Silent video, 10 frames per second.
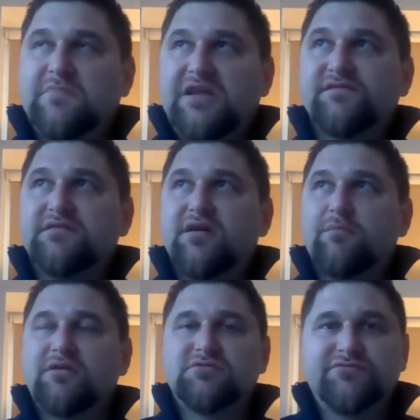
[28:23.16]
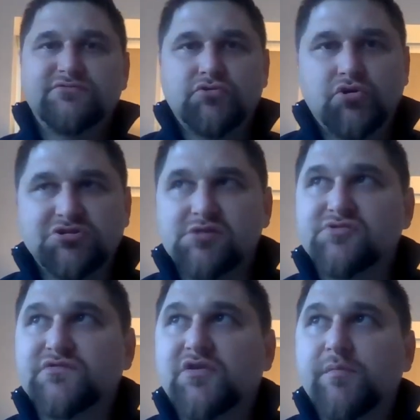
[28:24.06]
Even the amount of torture
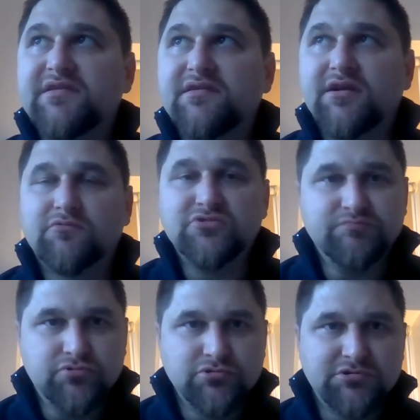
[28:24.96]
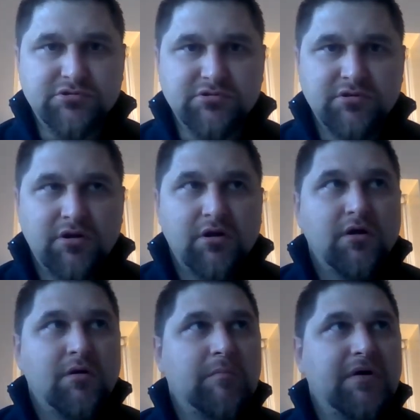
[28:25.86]
which was committed there was brutal,
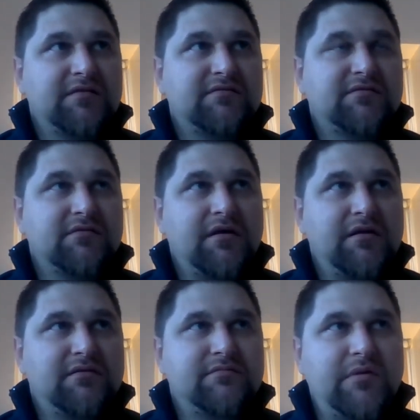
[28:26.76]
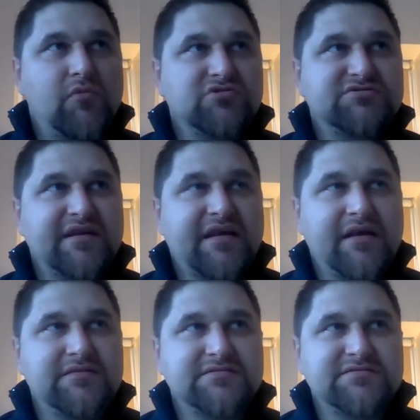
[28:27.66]
but in most of the
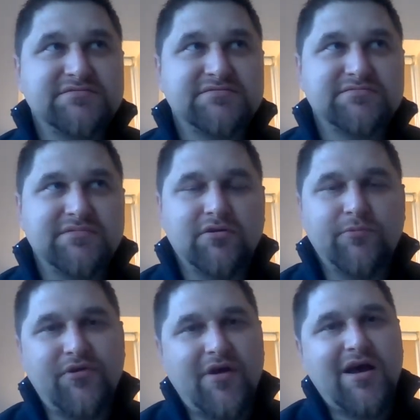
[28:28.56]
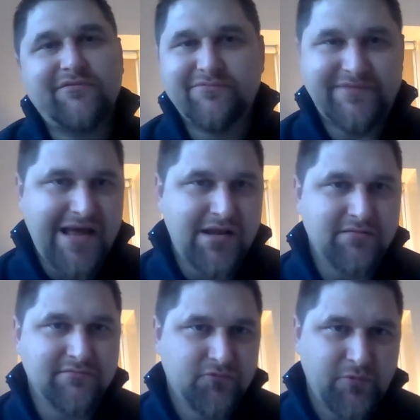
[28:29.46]
cases, when you have
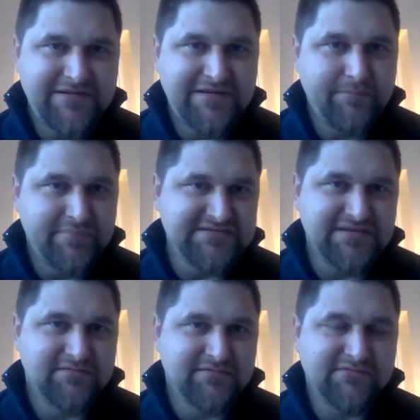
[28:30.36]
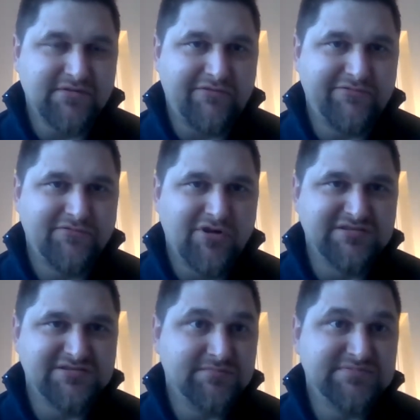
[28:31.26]
10-20% of
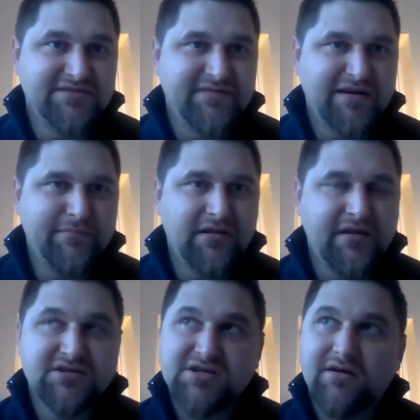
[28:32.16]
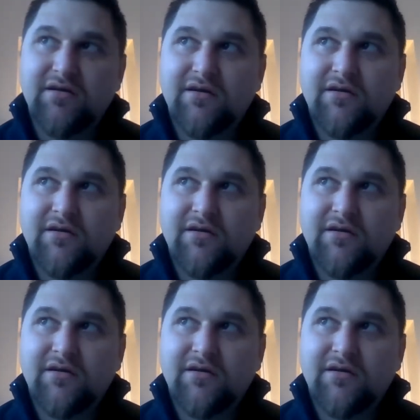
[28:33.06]
non-Serbs living in Bjelića,